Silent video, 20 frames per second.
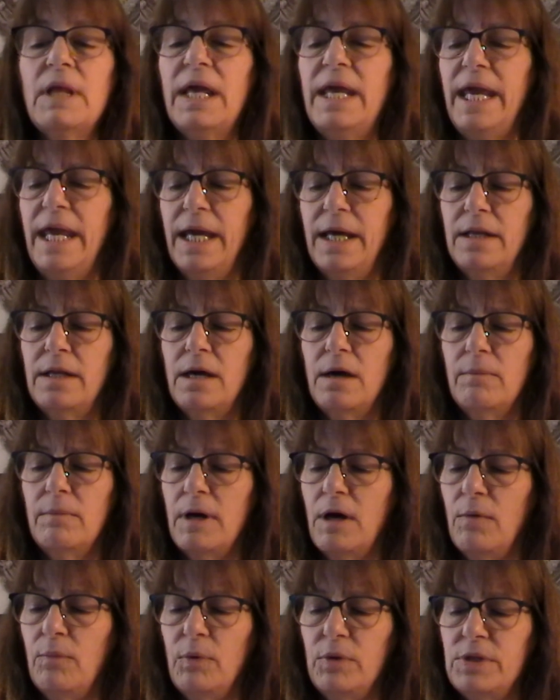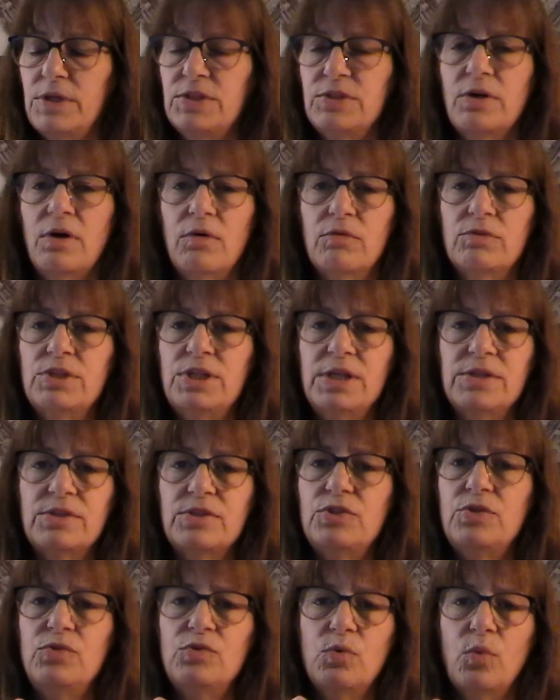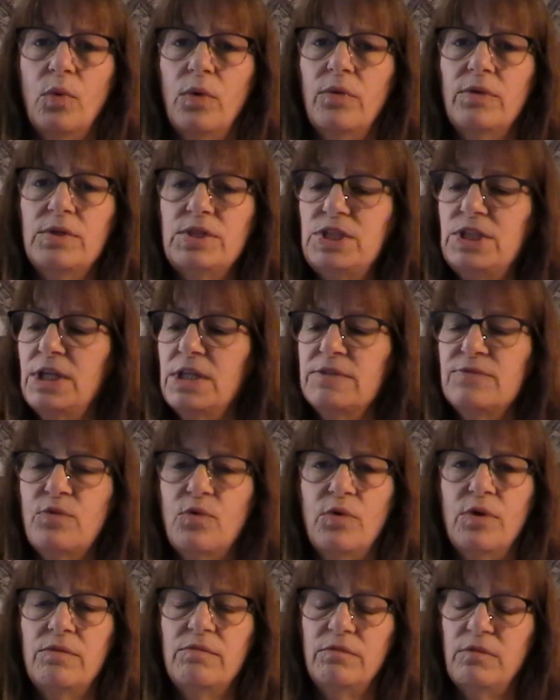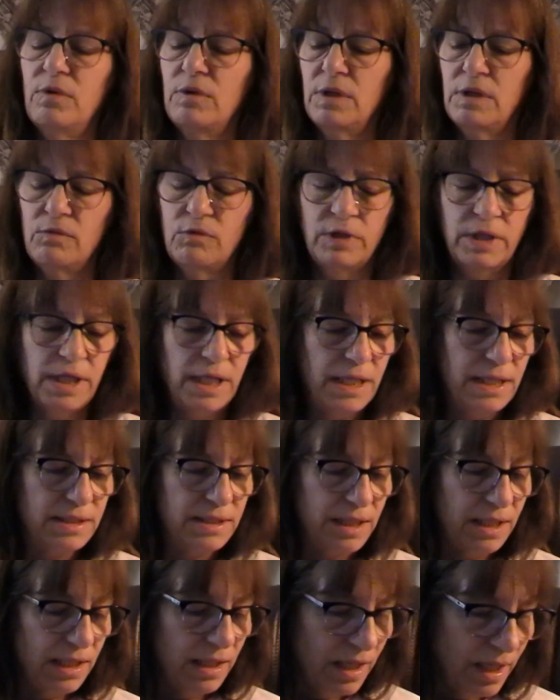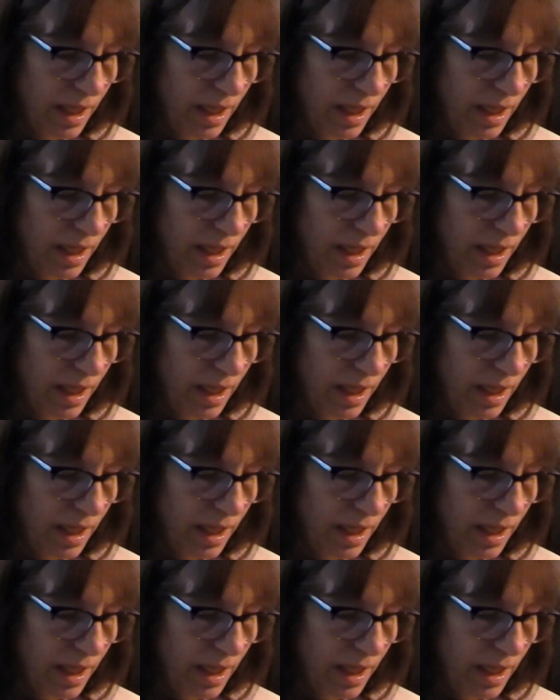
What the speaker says: And I'll put this all. She has a tutorial that she does for it, really easy.